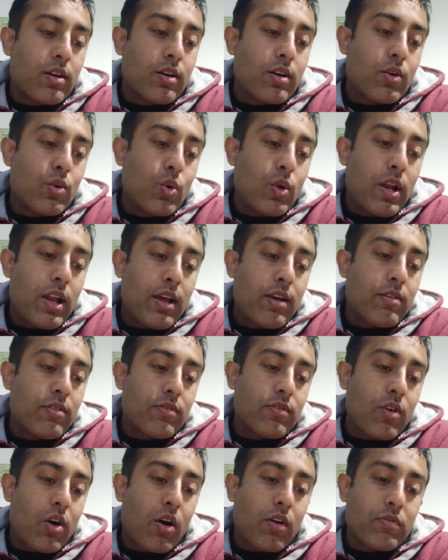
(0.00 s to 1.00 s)

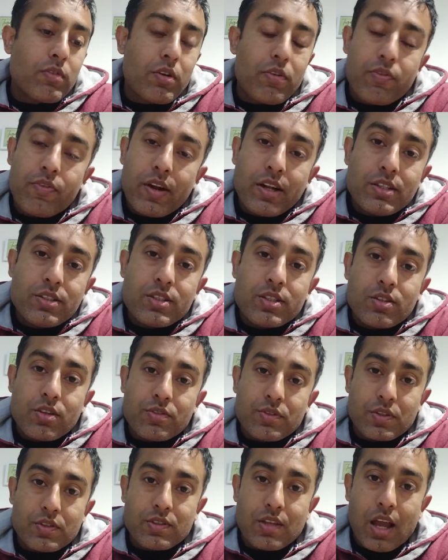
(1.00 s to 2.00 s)
live off the fringes of
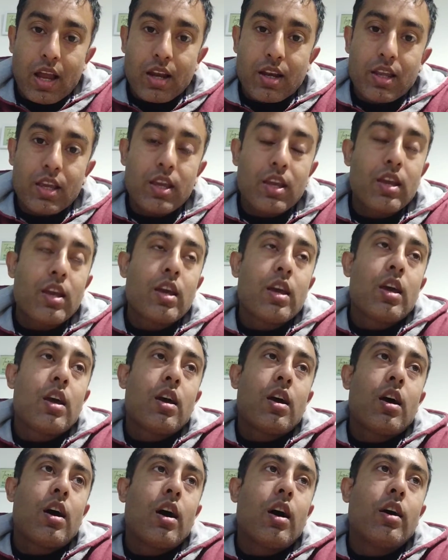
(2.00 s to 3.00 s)
society,
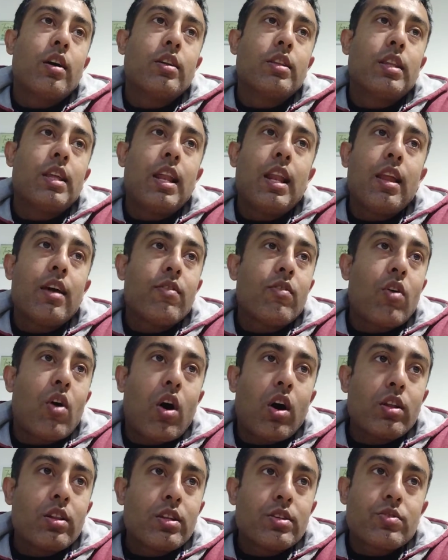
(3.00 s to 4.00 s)
they live
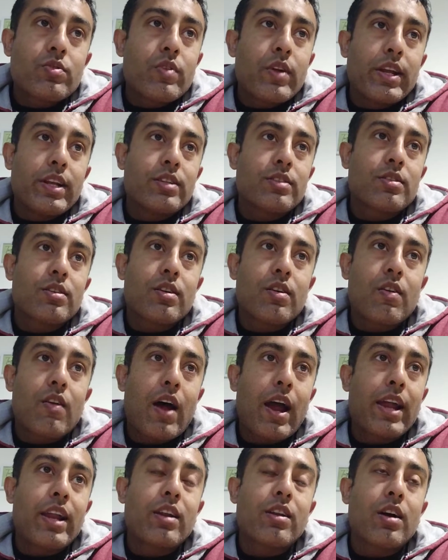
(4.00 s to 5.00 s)
on the streets,
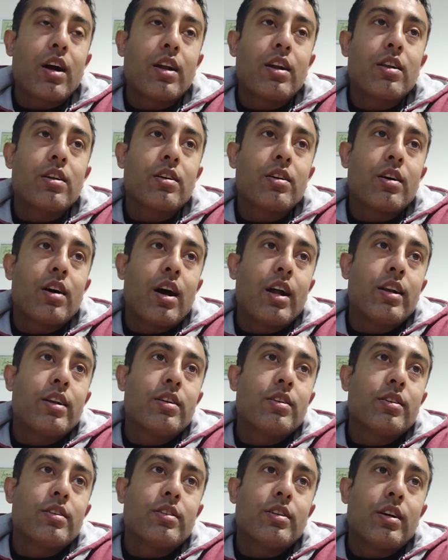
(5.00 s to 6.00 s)
right, under
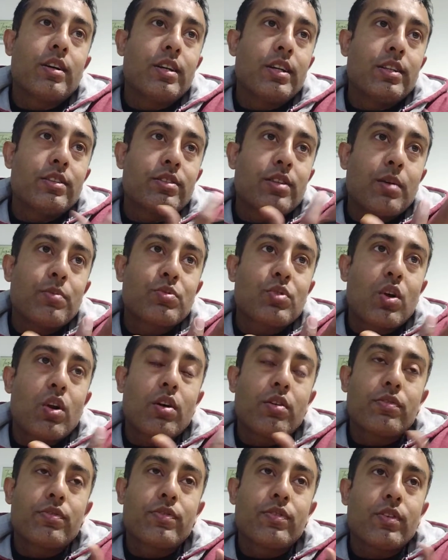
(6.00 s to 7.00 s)
in some
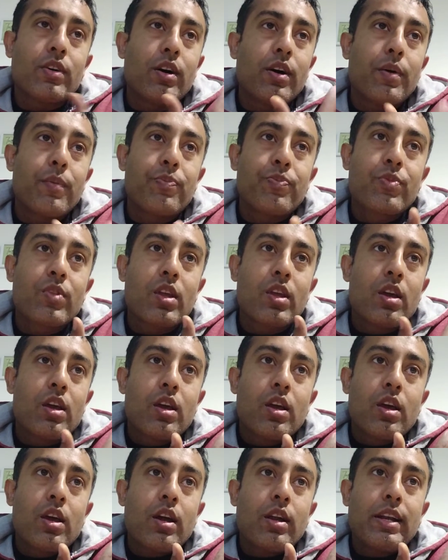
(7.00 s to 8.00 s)
sort of
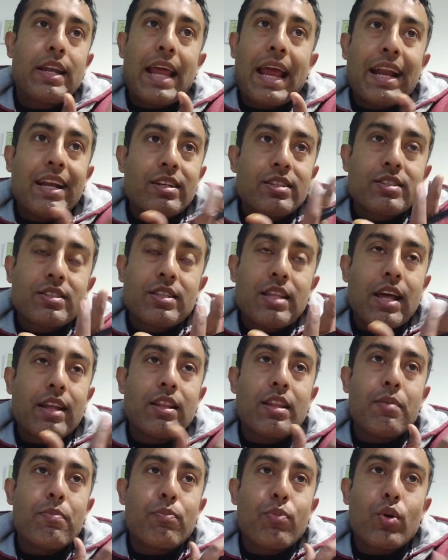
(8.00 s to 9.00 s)
tents
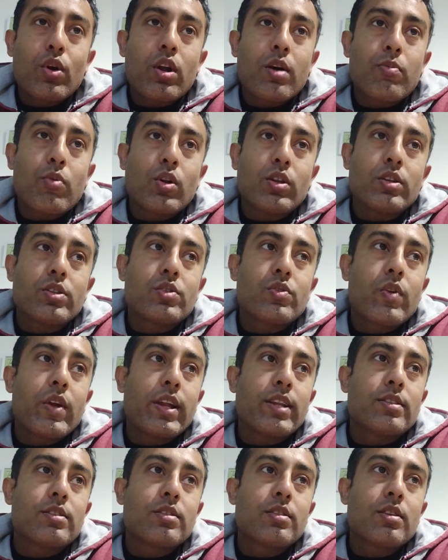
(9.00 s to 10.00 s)
that they put up on the
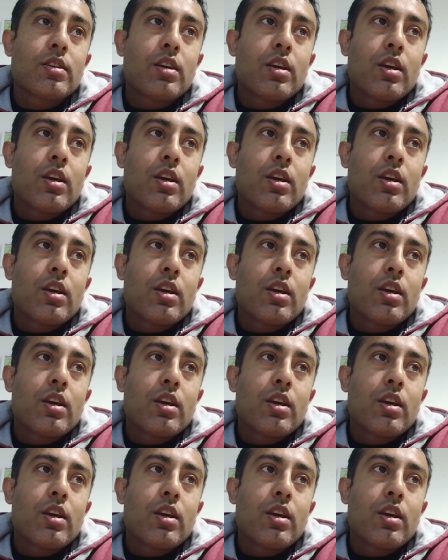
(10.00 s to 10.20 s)
streets.